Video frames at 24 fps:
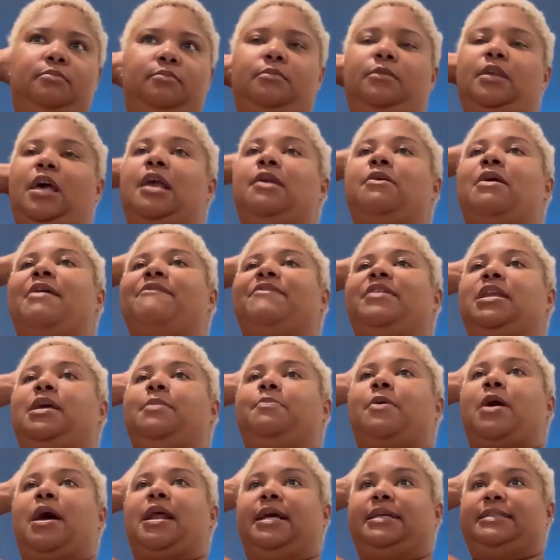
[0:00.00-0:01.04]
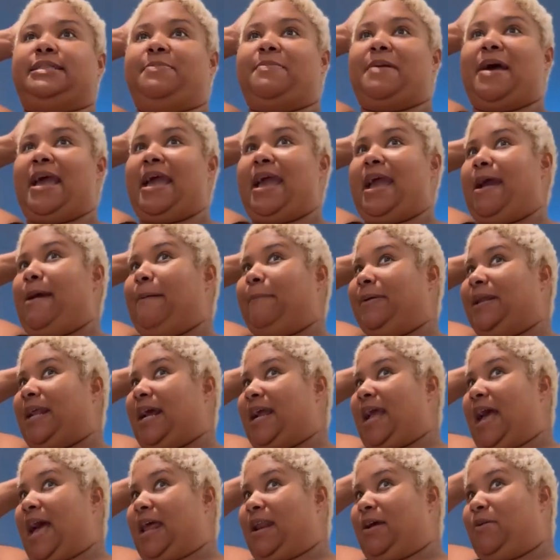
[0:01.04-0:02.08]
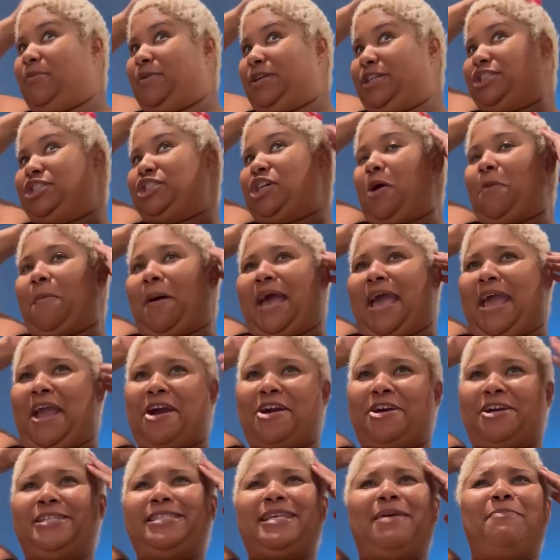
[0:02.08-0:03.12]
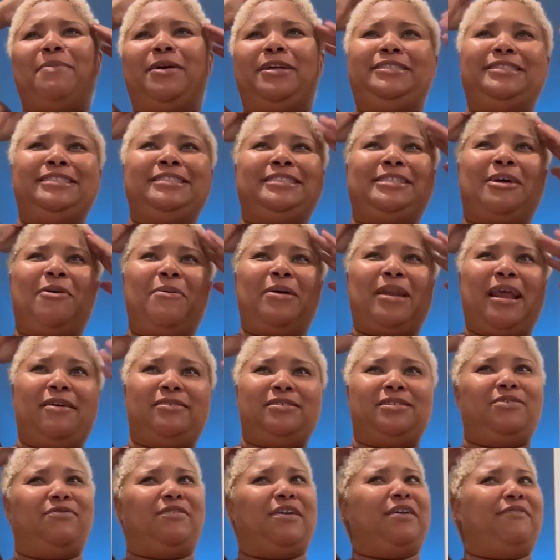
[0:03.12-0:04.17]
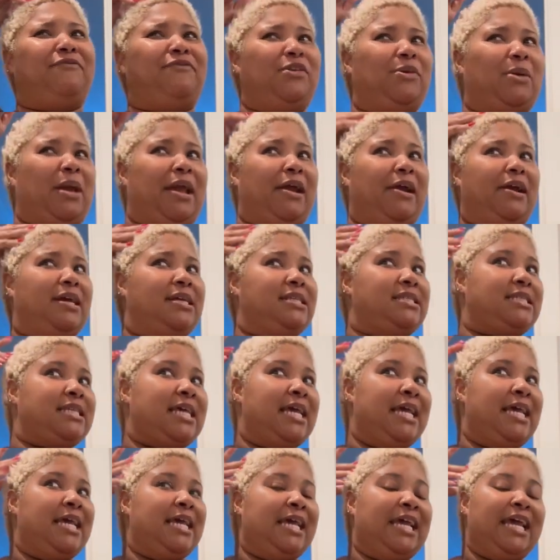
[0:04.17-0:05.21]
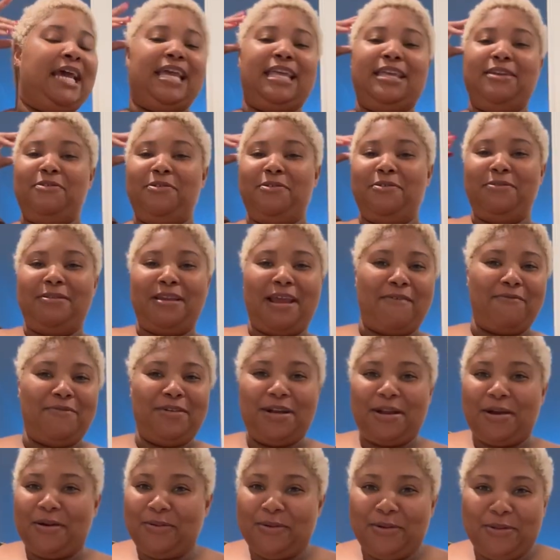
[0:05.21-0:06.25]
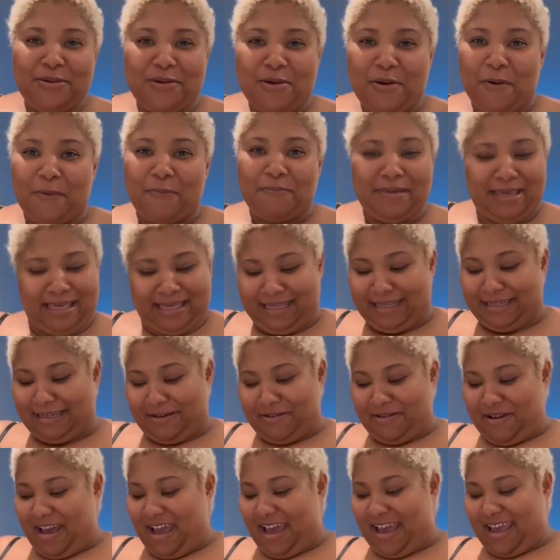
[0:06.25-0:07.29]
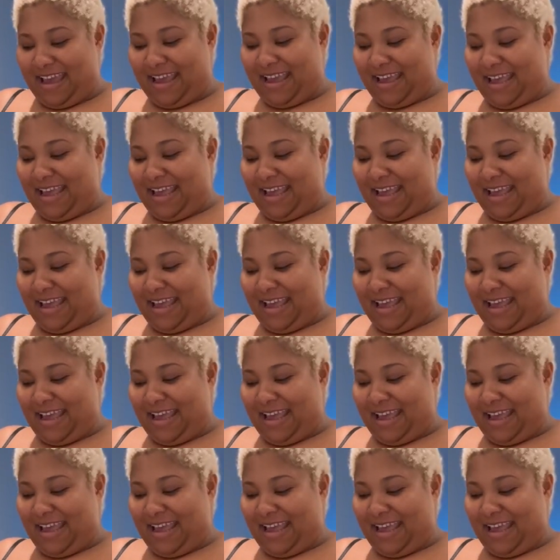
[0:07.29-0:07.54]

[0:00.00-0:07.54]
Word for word: don't have any product in my hair, but I kind of want to show my hair because I'm just going out to run a few errands, and you don't never know who you're gonna meet, okay?